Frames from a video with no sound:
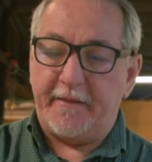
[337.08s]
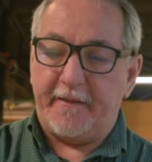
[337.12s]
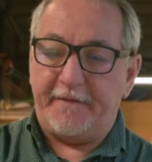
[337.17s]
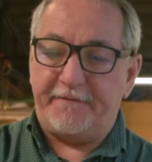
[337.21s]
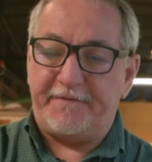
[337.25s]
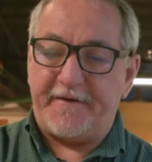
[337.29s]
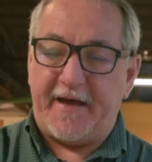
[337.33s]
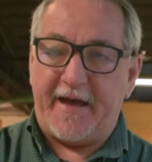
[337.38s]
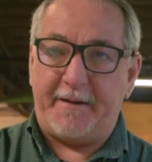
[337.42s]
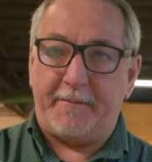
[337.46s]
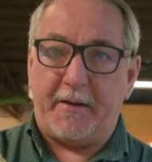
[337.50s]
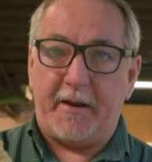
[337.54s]
The
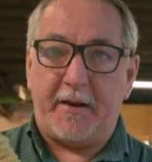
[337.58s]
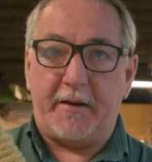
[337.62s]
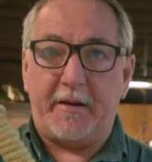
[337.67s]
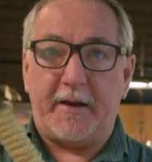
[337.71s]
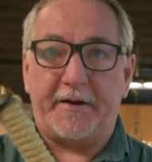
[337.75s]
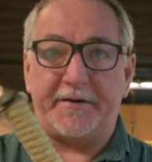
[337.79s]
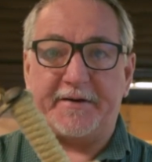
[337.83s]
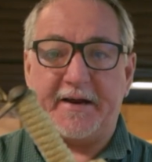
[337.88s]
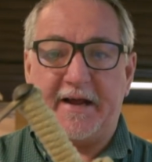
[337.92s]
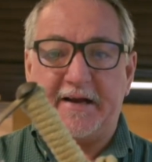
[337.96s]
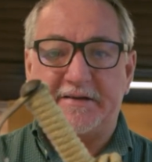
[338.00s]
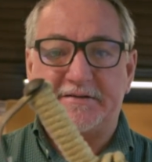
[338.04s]
family
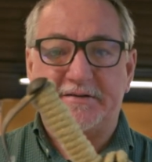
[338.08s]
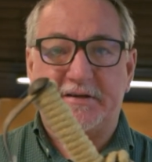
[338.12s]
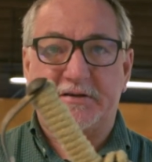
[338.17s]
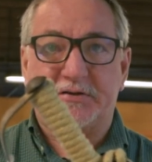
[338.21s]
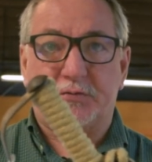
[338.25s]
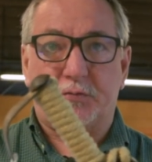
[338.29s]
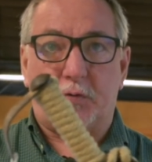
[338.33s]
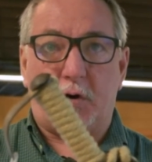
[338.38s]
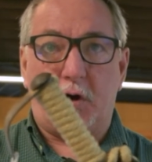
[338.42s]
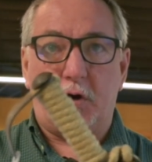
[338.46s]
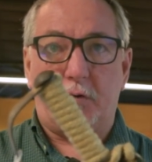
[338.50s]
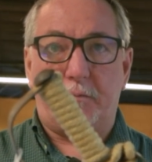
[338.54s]
attached
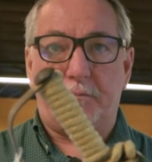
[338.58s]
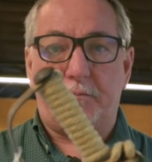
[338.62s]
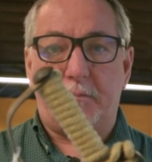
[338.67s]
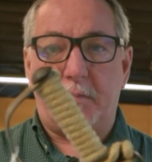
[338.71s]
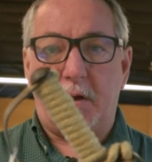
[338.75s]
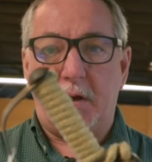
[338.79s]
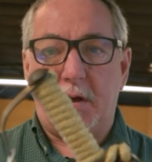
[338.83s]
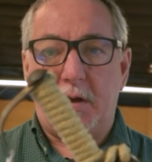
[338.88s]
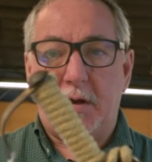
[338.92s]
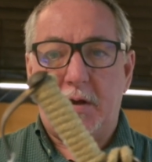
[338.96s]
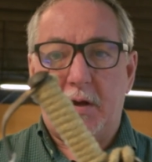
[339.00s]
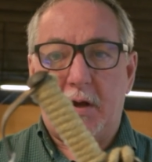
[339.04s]
this rope
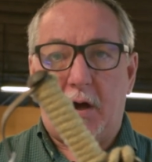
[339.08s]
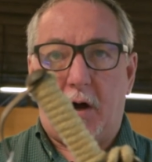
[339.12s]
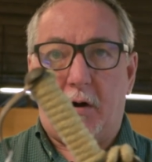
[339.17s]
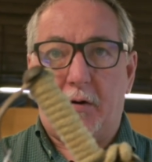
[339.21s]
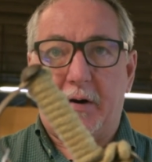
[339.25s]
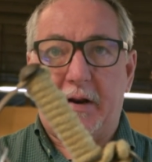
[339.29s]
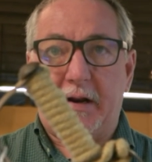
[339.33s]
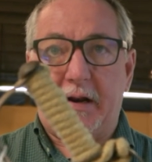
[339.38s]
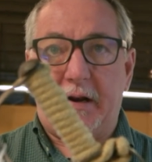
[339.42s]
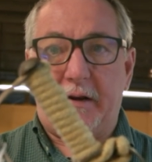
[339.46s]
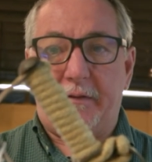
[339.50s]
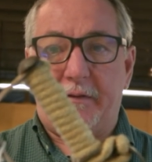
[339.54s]

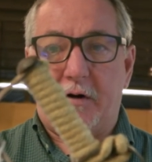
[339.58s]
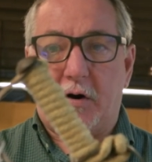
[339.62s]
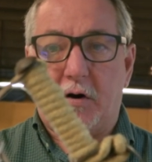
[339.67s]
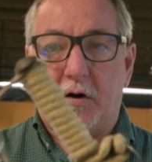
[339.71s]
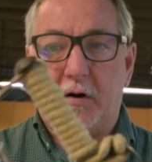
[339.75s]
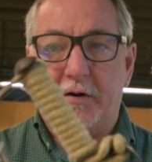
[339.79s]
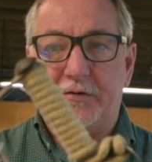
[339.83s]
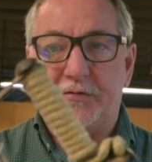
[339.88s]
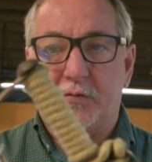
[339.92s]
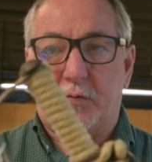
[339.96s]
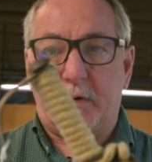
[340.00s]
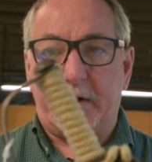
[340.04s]
on it in the
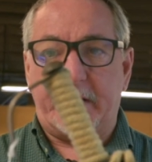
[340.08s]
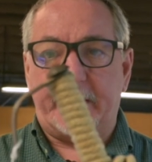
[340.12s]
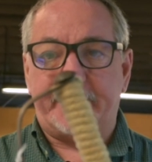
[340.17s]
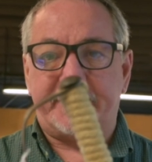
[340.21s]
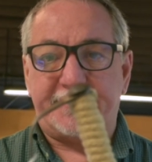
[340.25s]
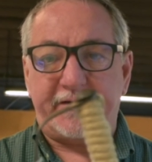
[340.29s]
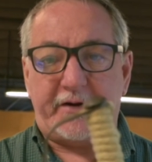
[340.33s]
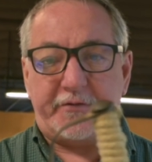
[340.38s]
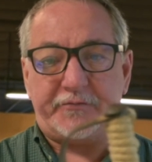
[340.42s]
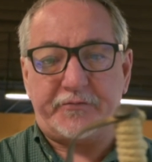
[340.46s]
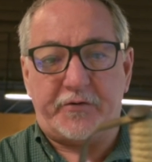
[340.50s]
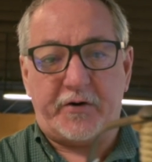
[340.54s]
early 20th
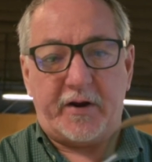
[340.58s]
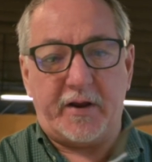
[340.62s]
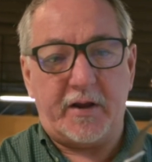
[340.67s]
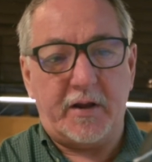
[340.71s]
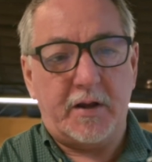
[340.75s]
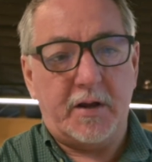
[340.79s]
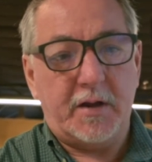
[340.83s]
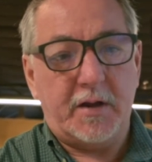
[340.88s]
century.